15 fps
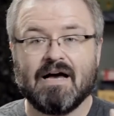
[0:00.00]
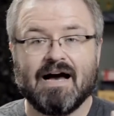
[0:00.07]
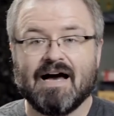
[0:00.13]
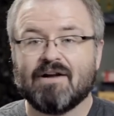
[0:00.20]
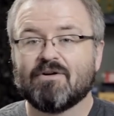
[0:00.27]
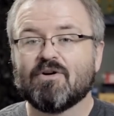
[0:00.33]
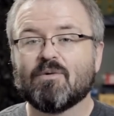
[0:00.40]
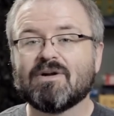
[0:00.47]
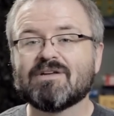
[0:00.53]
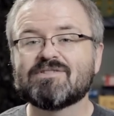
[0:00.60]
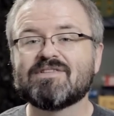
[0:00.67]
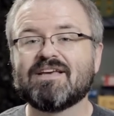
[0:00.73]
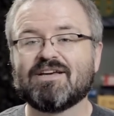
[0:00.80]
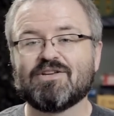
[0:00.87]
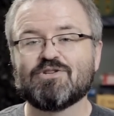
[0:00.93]
I don't know what else
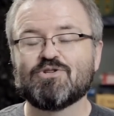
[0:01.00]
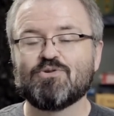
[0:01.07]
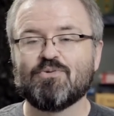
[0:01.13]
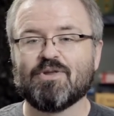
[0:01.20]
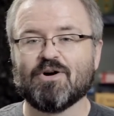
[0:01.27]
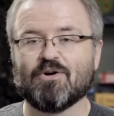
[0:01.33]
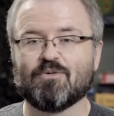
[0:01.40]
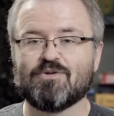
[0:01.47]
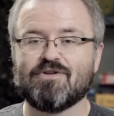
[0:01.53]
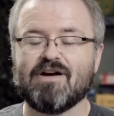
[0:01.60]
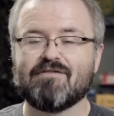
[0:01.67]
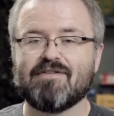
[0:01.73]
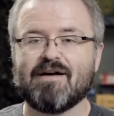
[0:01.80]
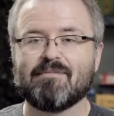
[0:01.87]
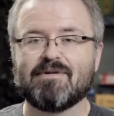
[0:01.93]
they can do though when you
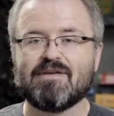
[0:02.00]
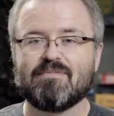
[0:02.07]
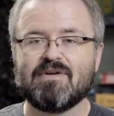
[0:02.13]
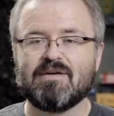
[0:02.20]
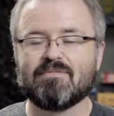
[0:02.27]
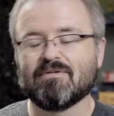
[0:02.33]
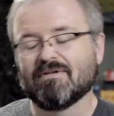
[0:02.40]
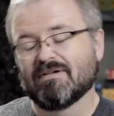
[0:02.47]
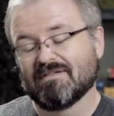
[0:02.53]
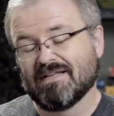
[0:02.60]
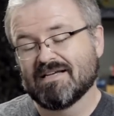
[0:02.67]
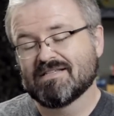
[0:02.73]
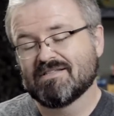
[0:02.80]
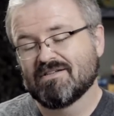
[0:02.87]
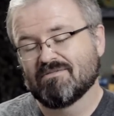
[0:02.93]
have that many people.
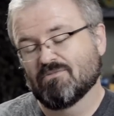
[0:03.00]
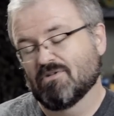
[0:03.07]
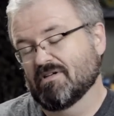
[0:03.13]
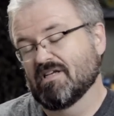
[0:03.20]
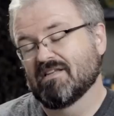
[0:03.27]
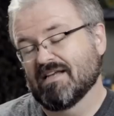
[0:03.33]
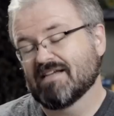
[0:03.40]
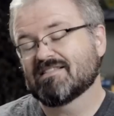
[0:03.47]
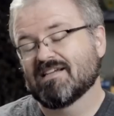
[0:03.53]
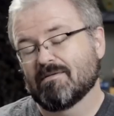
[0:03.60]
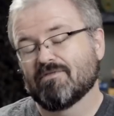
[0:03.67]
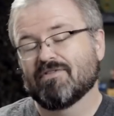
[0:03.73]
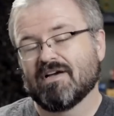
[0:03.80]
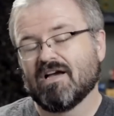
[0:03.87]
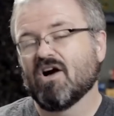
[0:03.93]
Next, well, next time
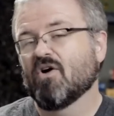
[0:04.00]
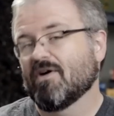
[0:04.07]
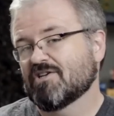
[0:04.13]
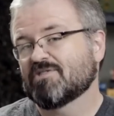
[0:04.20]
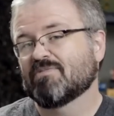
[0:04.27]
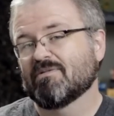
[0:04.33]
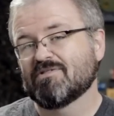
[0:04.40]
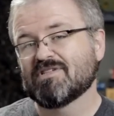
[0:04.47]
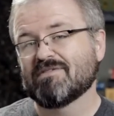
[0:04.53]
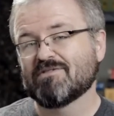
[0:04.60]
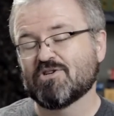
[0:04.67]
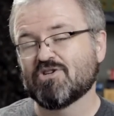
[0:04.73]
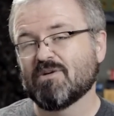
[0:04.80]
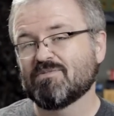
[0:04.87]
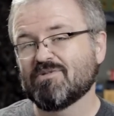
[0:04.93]
if I go, I should probably just have it
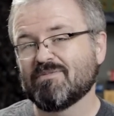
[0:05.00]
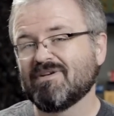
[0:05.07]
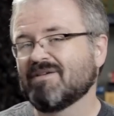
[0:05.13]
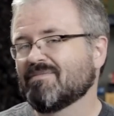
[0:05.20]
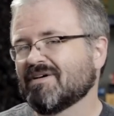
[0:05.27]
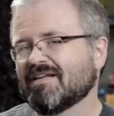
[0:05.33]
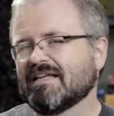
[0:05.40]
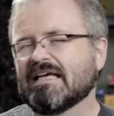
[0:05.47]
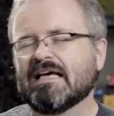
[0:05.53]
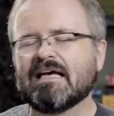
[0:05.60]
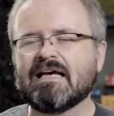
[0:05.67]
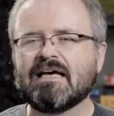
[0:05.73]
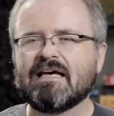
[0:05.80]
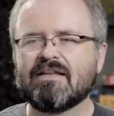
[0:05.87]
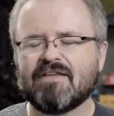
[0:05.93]
shipped to me. But
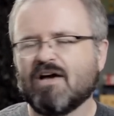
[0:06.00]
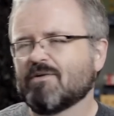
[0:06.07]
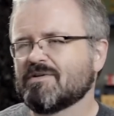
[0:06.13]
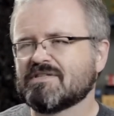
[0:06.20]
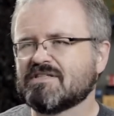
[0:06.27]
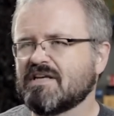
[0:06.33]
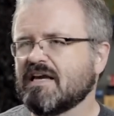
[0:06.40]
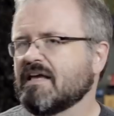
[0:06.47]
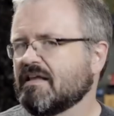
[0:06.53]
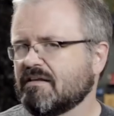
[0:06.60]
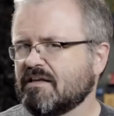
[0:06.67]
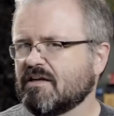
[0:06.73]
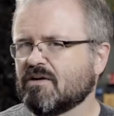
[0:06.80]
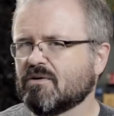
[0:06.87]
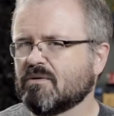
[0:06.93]
they always say,
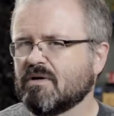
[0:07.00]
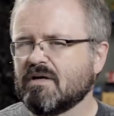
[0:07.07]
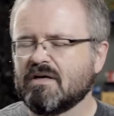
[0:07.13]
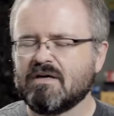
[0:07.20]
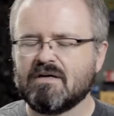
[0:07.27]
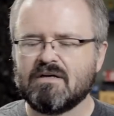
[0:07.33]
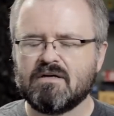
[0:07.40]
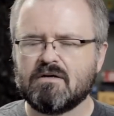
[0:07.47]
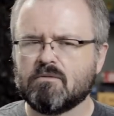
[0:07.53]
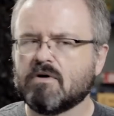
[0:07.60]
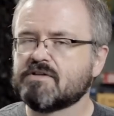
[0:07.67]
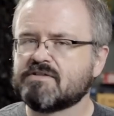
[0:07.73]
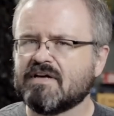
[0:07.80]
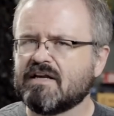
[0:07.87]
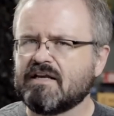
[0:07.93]
you know, well,
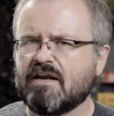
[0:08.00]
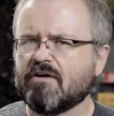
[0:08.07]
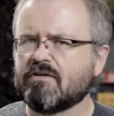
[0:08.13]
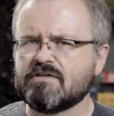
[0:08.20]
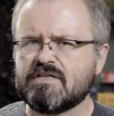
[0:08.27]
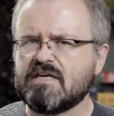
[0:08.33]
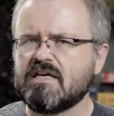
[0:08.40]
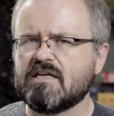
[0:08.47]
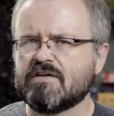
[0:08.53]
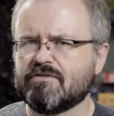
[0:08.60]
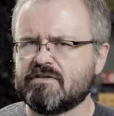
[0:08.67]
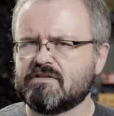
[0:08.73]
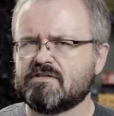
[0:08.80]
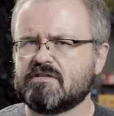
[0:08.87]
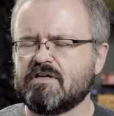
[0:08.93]
it's not guaranteed if
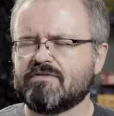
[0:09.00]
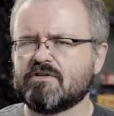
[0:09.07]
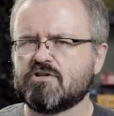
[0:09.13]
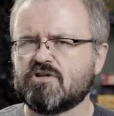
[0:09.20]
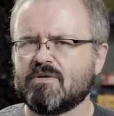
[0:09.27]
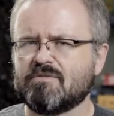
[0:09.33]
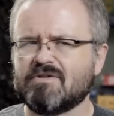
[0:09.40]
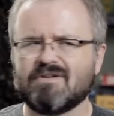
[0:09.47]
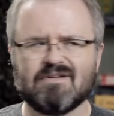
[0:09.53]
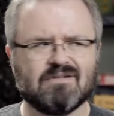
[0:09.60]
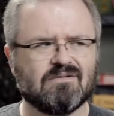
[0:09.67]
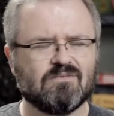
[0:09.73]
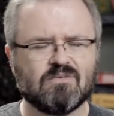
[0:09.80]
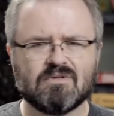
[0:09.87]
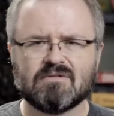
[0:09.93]
it's if it's shipped to
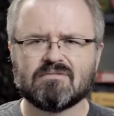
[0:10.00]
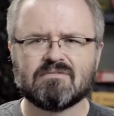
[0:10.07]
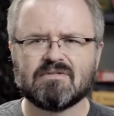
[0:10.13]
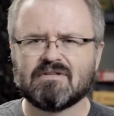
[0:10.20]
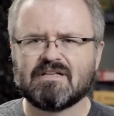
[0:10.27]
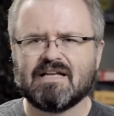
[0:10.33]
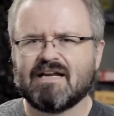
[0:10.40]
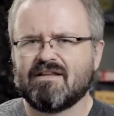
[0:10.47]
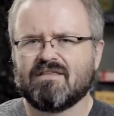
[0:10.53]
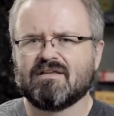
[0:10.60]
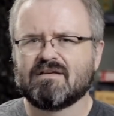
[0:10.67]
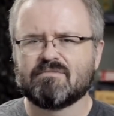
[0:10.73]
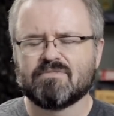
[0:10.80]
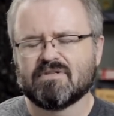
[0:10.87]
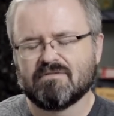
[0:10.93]
you. Well, a lot of
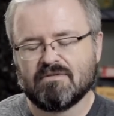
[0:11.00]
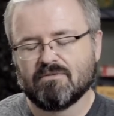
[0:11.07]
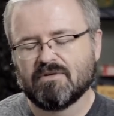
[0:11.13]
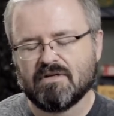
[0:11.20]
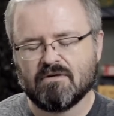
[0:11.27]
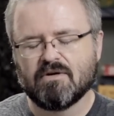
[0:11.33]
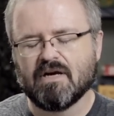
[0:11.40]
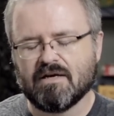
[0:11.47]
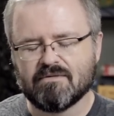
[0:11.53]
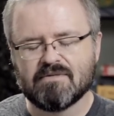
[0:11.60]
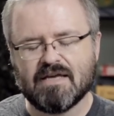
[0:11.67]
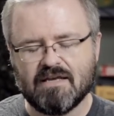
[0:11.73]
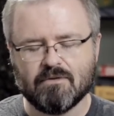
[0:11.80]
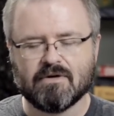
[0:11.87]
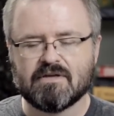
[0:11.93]
things. But okay,
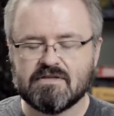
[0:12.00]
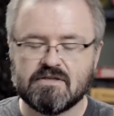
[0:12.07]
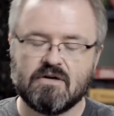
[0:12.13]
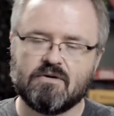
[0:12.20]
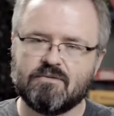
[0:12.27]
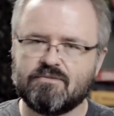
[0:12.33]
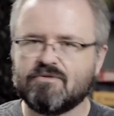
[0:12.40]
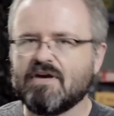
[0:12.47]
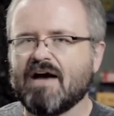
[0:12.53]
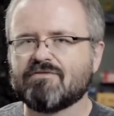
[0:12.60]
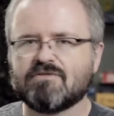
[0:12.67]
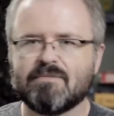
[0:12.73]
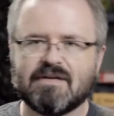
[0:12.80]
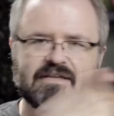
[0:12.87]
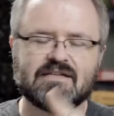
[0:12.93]
anyway, so you have
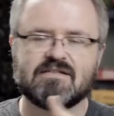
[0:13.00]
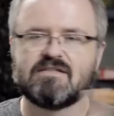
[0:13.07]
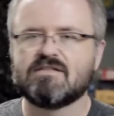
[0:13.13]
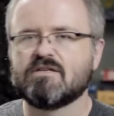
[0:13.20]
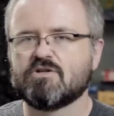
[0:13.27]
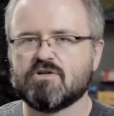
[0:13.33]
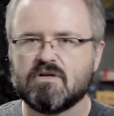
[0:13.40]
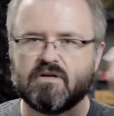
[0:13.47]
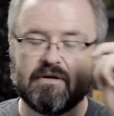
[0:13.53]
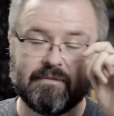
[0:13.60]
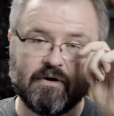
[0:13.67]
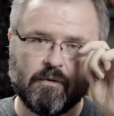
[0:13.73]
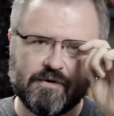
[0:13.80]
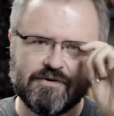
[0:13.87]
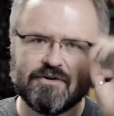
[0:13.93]
to make that decision
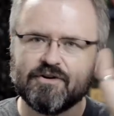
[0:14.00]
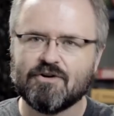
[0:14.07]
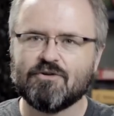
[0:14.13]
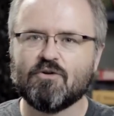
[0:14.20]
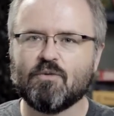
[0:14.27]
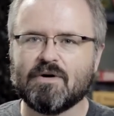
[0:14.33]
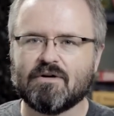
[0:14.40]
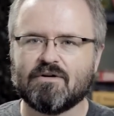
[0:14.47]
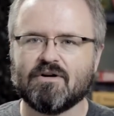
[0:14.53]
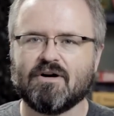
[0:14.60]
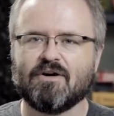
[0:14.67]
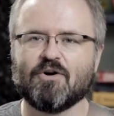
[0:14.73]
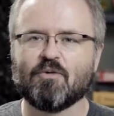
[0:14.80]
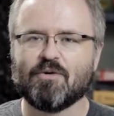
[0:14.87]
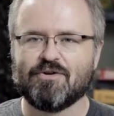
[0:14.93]
about whether you're going to do it will call
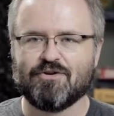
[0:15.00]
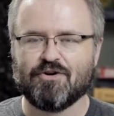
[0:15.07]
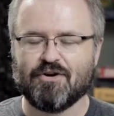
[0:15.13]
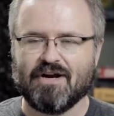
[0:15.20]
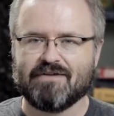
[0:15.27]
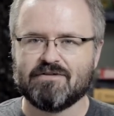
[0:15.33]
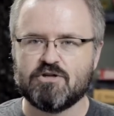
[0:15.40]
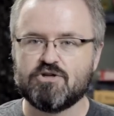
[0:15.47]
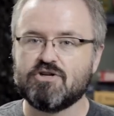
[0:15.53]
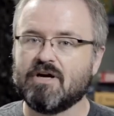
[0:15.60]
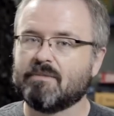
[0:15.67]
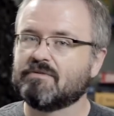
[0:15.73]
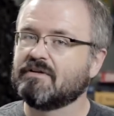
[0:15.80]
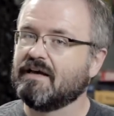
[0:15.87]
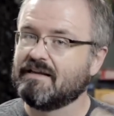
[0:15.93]
or whether you're going to have it
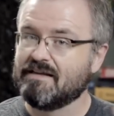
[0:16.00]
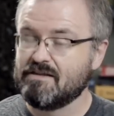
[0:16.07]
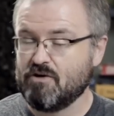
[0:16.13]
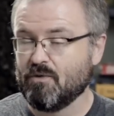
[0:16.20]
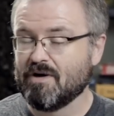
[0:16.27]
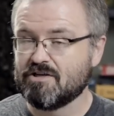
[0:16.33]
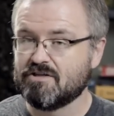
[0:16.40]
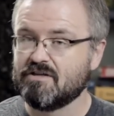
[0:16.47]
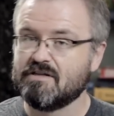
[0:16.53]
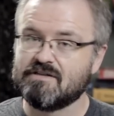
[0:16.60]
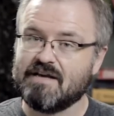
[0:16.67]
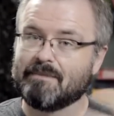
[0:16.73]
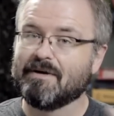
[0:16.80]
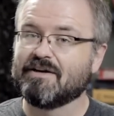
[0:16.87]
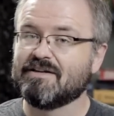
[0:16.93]
shipped. And then the question is,
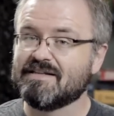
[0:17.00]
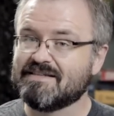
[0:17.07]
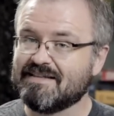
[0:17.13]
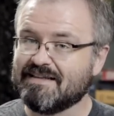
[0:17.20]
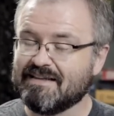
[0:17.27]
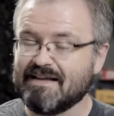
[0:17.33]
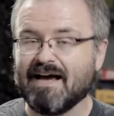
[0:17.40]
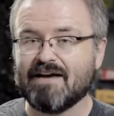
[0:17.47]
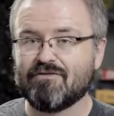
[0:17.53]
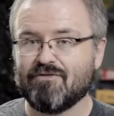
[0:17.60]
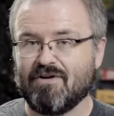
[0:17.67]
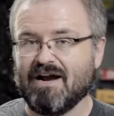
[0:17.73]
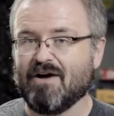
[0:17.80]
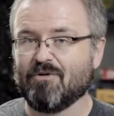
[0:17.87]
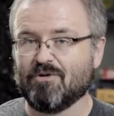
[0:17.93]
am I going to sit in line
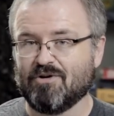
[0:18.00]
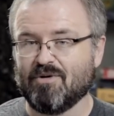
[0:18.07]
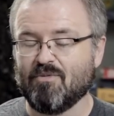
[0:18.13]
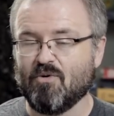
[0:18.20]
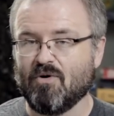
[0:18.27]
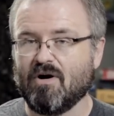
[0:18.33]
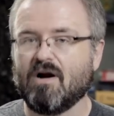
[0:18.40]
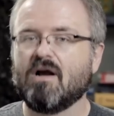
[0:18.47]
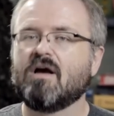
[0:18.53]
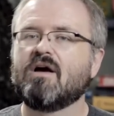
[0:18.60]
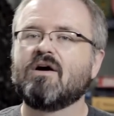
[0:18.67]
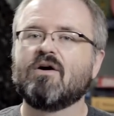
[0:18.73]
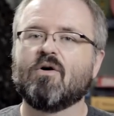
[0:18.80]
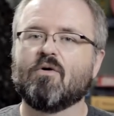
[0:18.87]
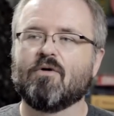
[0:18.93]
for an hour or more,
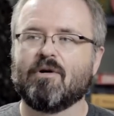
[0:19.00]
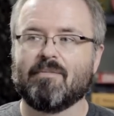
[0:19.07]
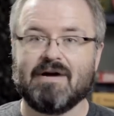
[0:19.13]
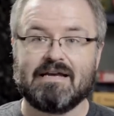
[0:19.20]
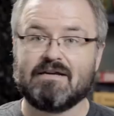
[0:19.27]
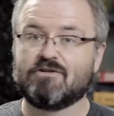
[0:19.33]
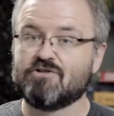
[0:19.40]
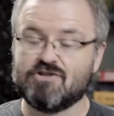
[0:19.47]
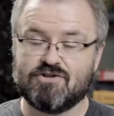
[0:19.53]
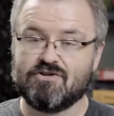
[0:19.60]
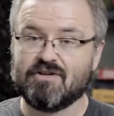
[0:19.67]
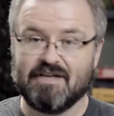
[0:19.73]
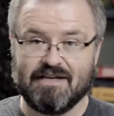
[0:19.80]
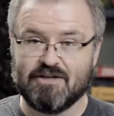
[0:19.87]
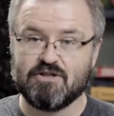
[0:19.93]
or am I just going
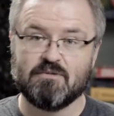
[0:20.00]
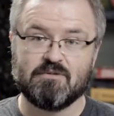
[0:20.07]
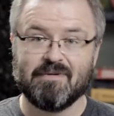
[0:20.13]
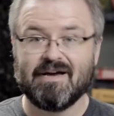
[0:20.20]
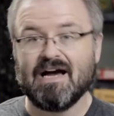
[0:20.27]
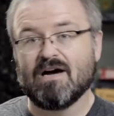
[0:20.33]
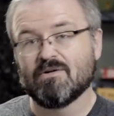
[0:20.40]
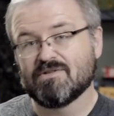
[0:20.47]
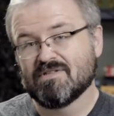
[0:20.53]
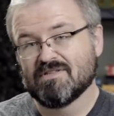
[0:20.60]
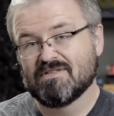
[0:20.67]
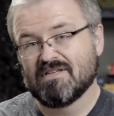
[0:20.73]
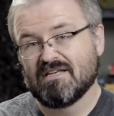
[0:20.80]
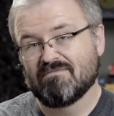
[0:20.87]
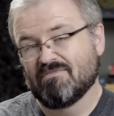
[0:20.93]
to get it shipped to my house and
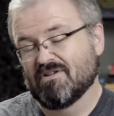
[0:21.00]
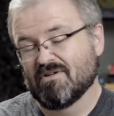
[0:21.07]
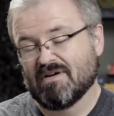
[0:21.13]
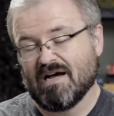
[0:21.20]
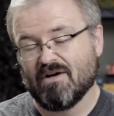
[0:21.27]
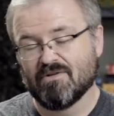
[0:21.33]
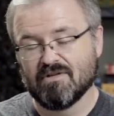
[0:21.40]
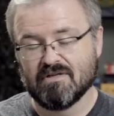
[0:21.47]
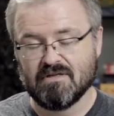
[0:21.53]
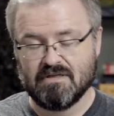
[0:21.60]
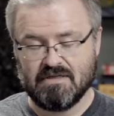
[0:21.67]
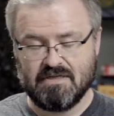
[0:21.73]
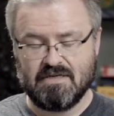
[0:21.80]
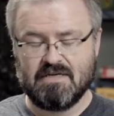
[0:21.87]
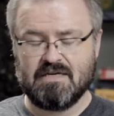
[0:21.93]
see, you know, how the
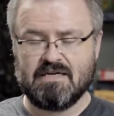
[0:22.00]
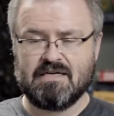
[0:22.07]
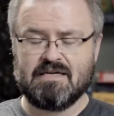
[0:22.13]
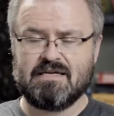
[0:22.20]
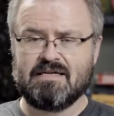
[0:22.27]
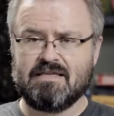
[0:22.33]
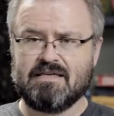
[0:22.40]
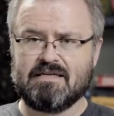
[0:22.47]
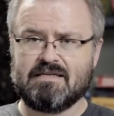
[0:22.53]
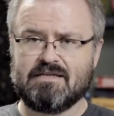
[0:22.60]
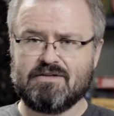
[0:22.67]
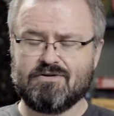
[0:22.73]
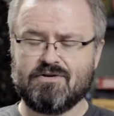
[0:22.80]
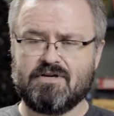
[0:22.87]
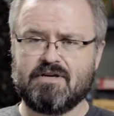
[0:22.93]
the
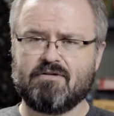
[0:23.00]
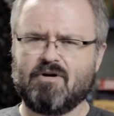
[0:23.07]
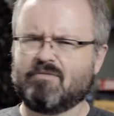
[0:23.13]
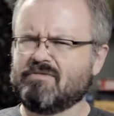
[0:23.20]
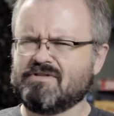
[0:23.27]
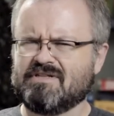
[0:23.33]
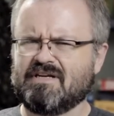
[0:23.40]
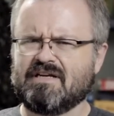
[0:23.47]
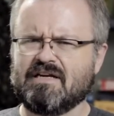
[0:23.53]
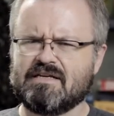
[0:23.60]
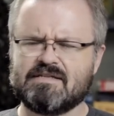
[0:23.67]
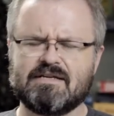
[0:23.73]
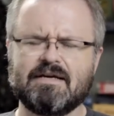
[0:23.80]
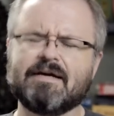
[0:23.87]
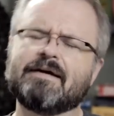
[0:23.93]
cookie crumbles, I guess.